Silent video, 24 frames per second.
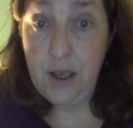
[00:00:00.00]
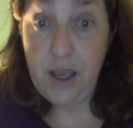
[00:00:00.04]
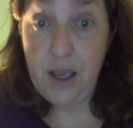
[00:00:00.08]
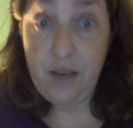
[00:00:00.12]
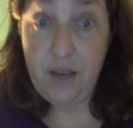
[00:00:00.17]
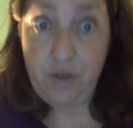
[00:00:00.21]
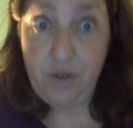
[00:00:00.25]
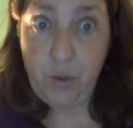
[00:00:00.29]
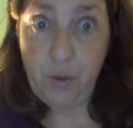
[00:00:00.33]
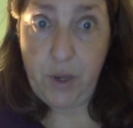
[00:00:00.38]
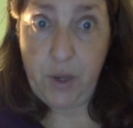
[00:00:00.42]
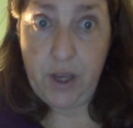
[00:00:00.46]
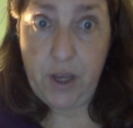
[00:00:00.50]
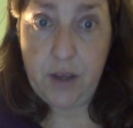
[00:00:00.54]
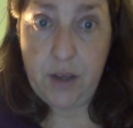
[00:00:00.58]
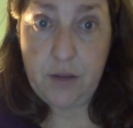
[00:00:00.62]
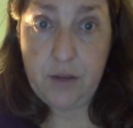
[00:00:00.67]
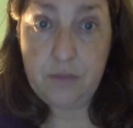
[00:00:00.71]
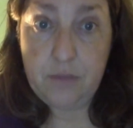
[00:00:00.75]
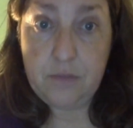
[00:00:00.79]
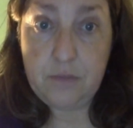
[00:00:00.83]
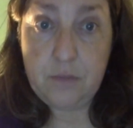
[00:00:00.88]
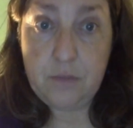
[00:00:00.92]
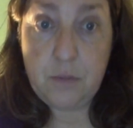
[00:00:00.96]
Every week
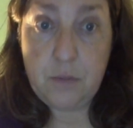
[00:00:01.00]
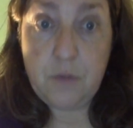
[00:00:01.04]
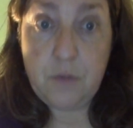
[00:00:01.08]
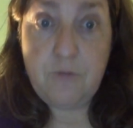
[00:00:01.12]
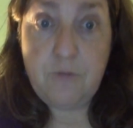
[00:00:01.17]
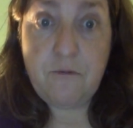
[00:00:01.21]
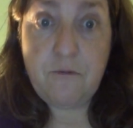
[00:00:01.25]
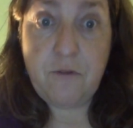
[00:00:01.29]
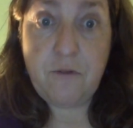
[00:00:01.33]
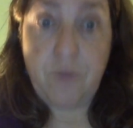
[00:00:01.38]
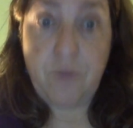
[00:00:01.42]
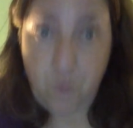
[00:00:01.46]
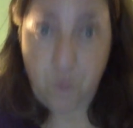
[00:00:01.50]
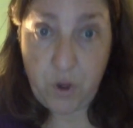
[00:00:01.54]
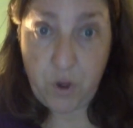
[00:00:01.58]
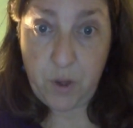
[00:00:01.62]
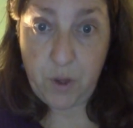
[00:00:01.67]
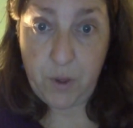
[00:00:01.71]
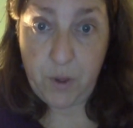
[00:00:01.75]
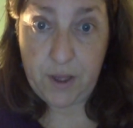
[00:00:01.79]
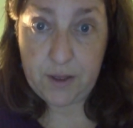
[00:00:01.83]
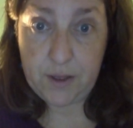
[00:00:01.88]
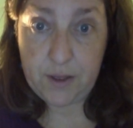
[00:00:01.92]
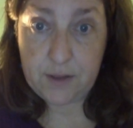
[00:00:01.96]
for 40
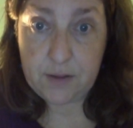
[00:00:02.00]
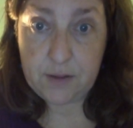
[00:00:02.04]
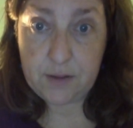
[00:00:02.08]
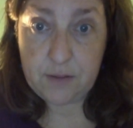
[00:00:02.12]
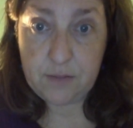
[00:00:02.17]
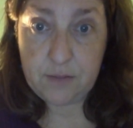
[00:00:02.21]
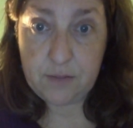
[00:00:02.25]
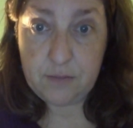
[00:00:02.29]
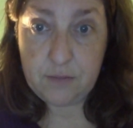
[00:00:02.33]
weeks.